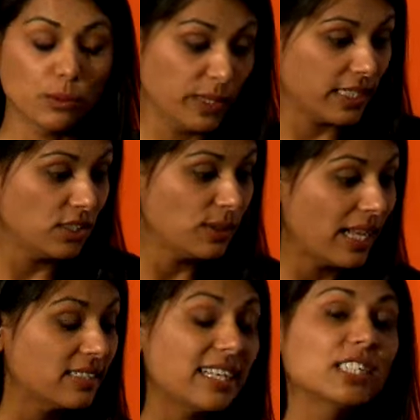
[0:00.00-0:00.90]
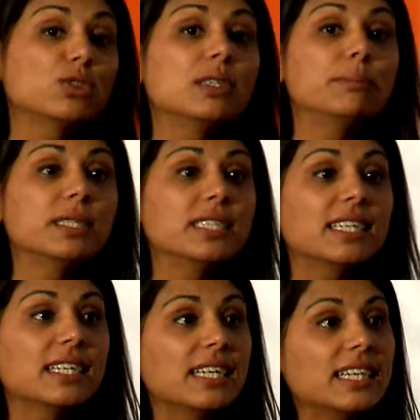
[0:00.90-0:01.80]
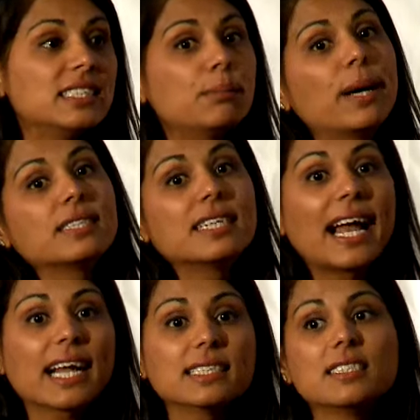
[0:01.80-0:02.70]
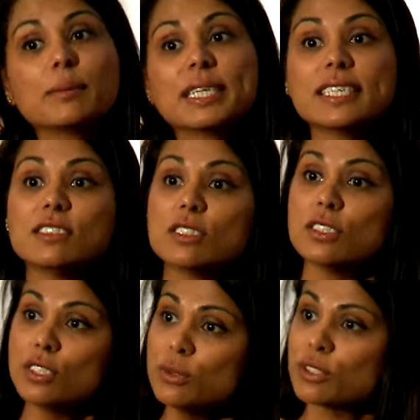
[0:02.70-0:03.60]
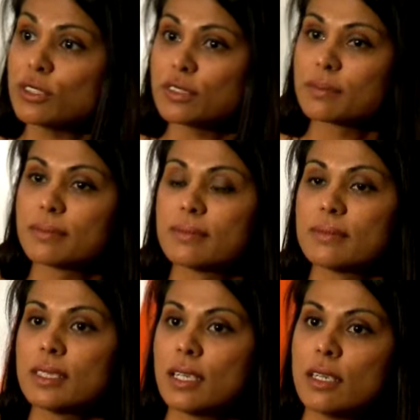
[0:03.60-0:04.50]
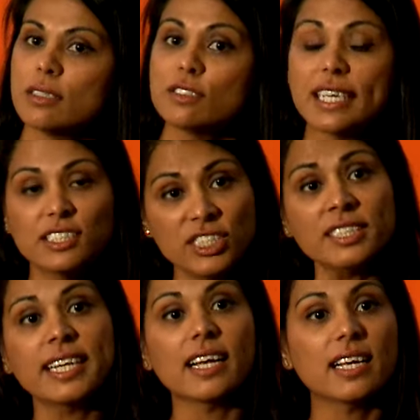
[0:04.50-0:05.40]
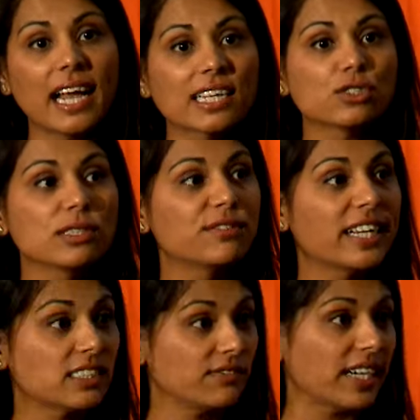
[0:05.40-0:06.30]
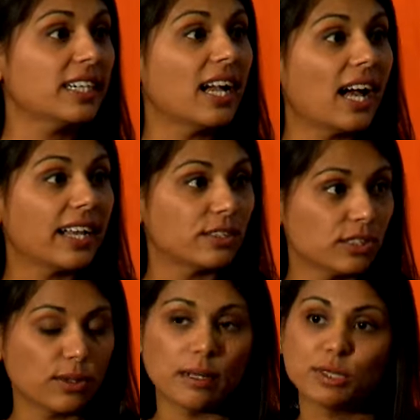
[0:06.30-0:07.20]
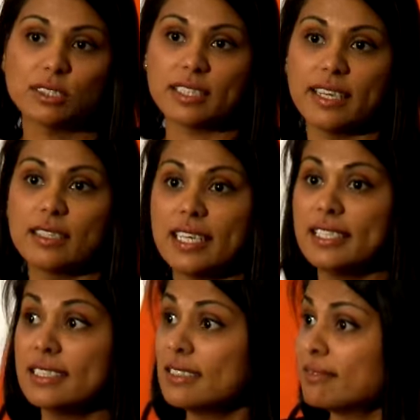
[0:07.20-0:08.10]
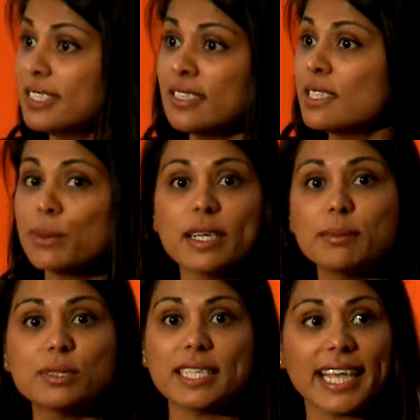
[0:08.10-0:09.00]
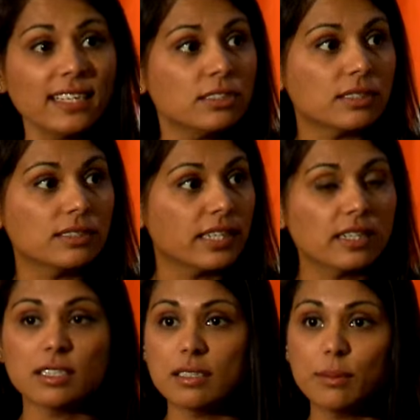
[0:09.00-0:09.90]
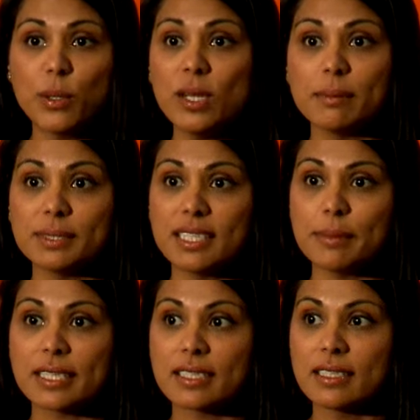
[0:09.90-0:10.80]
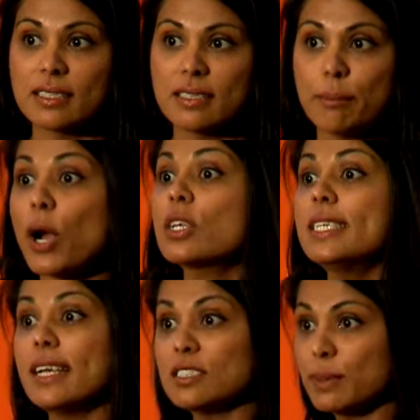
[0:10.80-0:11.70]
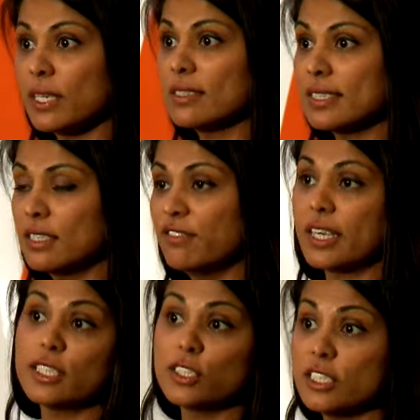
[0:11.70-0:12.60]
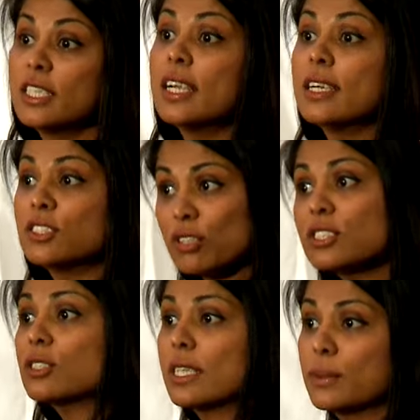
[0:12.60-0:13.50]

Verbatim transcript: we can do that is actually building independent academic institutions. Nigeria actually ranks very high on the corruption scale, and yet they were able to handle their Ebola epidemic. Partly that's because they had a very good structure that